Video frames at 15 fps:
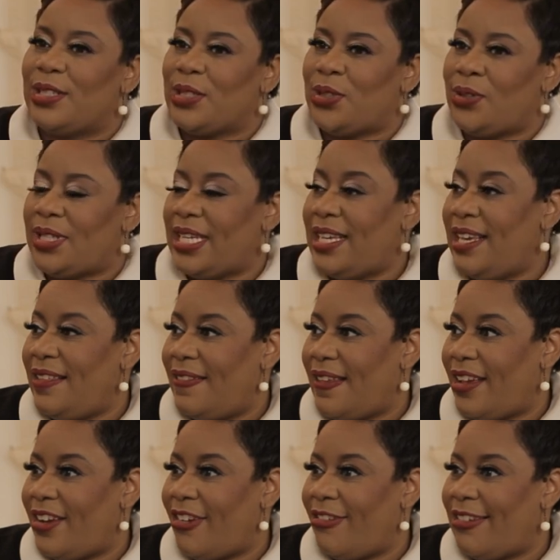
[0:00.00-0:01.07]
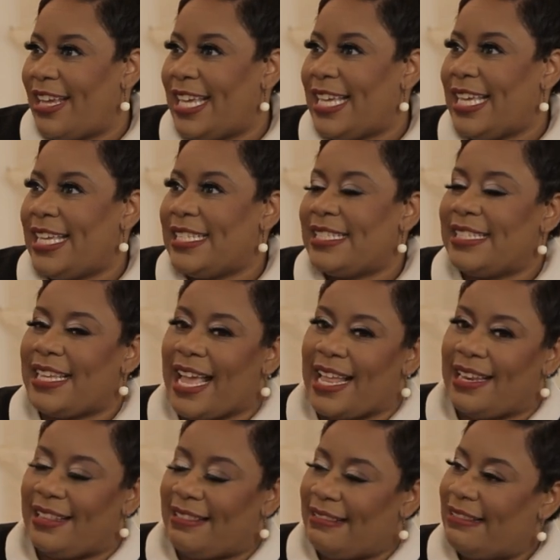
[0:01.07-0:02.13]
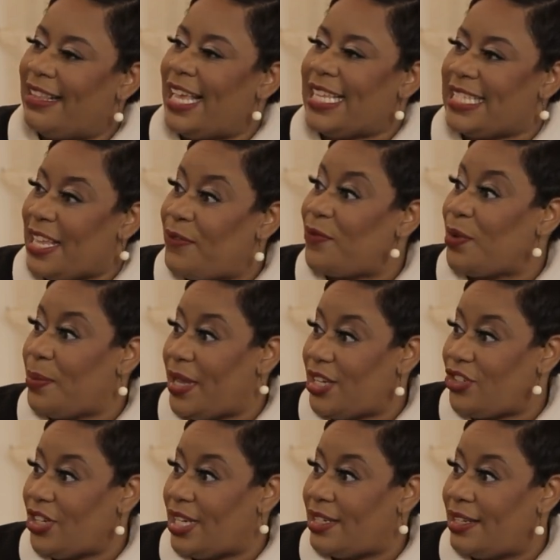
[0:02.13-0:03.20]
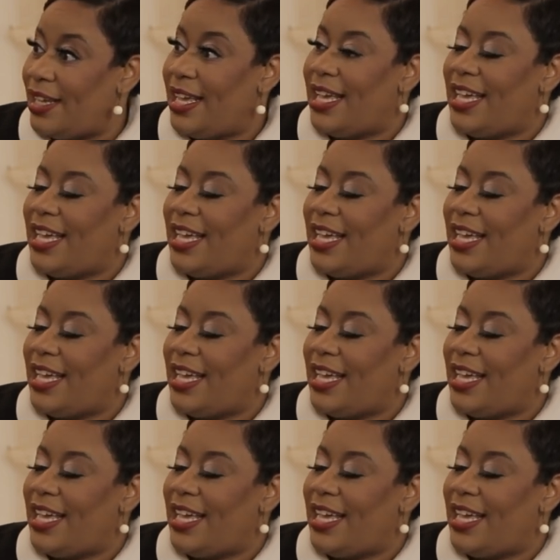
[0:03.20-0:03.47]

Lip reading: So the key there is information.